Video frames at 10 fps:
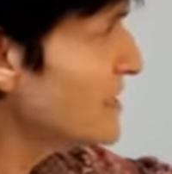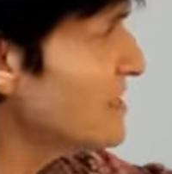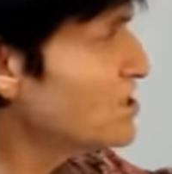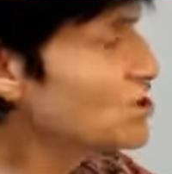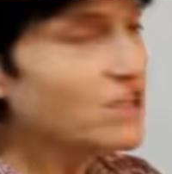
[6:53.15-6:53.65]

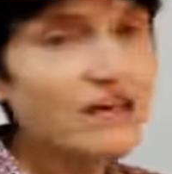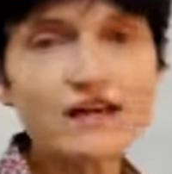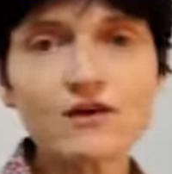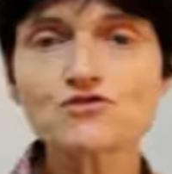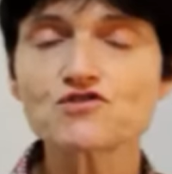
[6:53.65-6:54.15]
Initially,
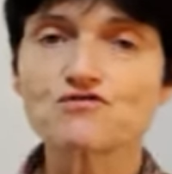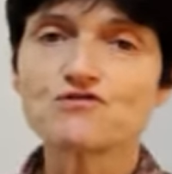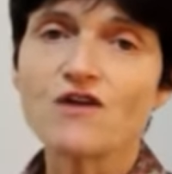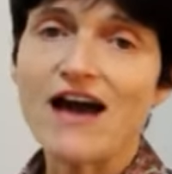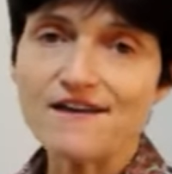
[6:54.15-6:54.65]
it goes through
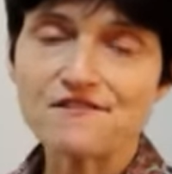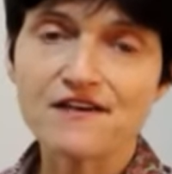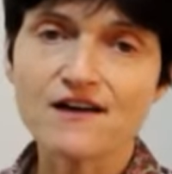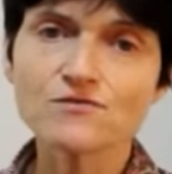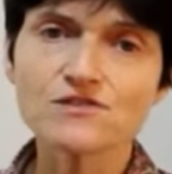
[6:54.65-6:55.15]
your eighth
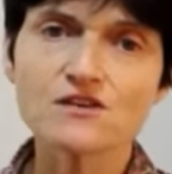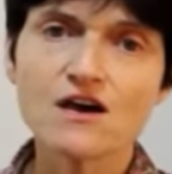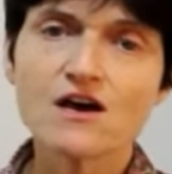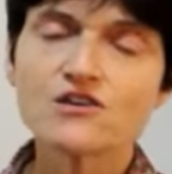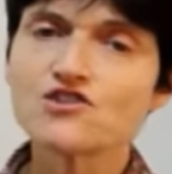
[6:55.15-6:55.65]
house,
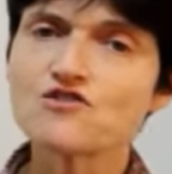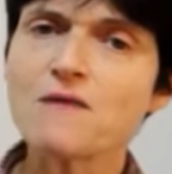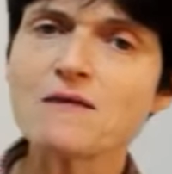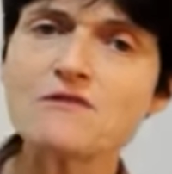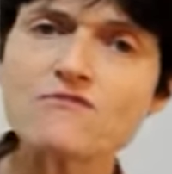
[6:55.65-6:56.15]
so you
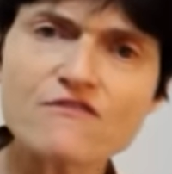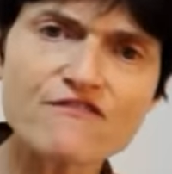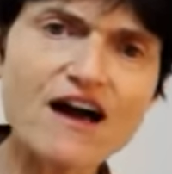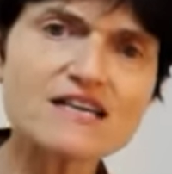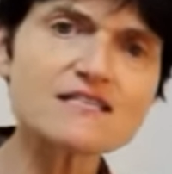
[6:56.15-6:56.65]
may be
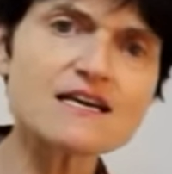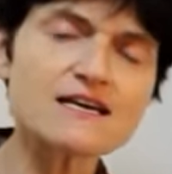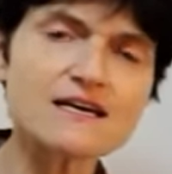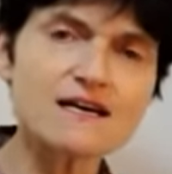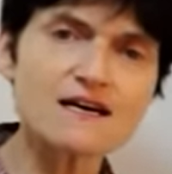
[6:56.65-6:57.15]

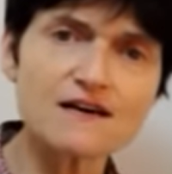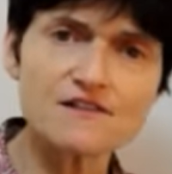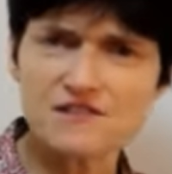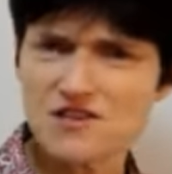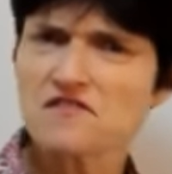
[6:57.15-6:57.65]
revising
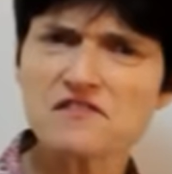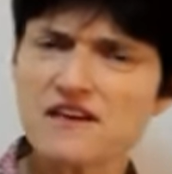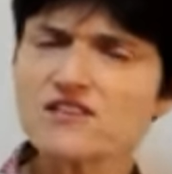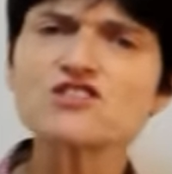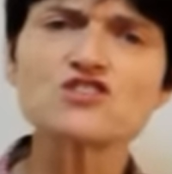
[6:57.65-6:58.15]
certain
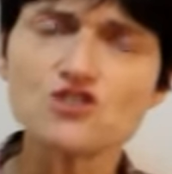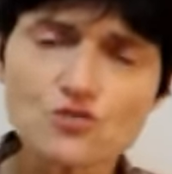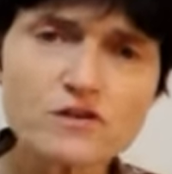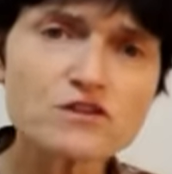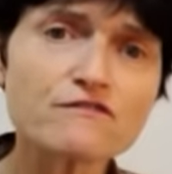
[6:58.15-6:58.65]
things to
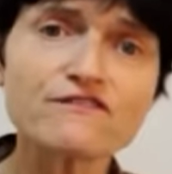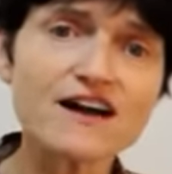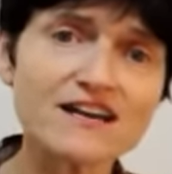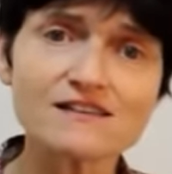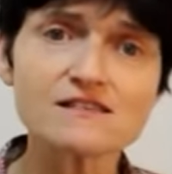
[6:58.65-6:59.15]
do with your
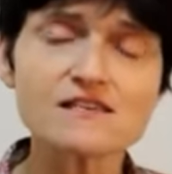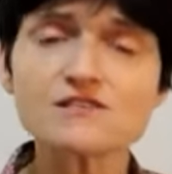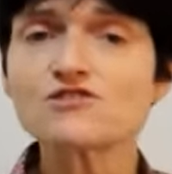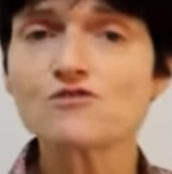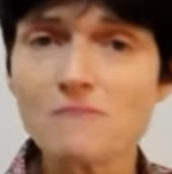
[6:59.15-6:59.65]

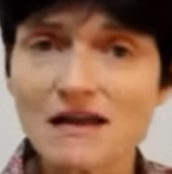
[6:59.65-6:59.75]
finances, your